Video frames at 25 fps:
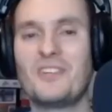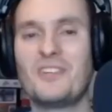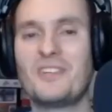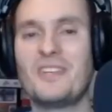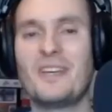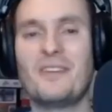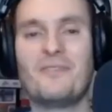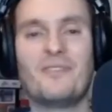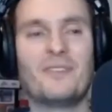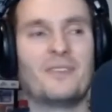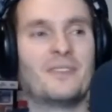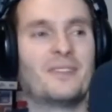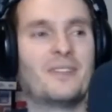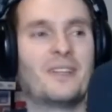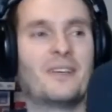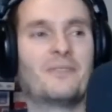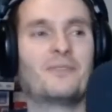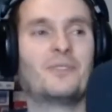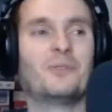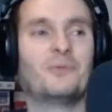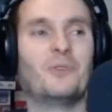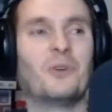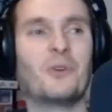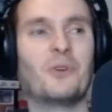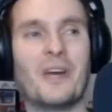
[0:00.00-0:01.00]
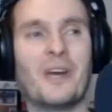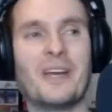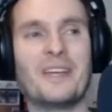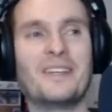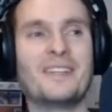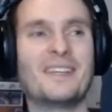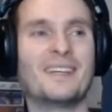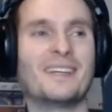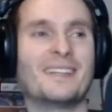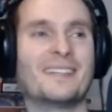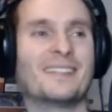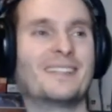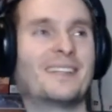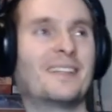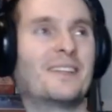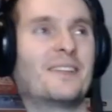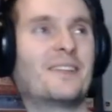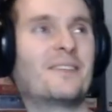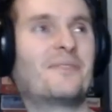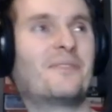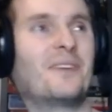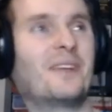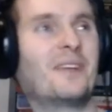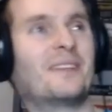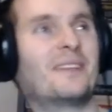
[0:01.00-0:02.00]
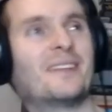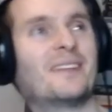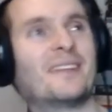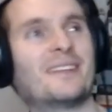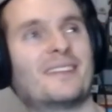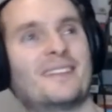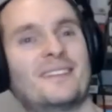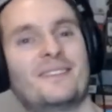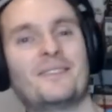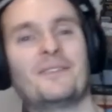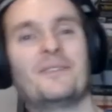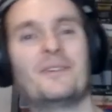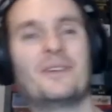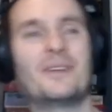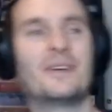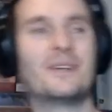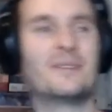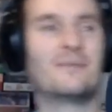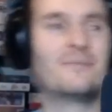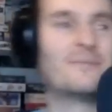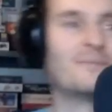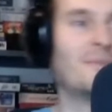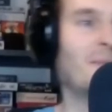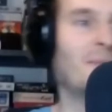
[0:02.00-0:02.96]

just have have the wrong idea. They think that we are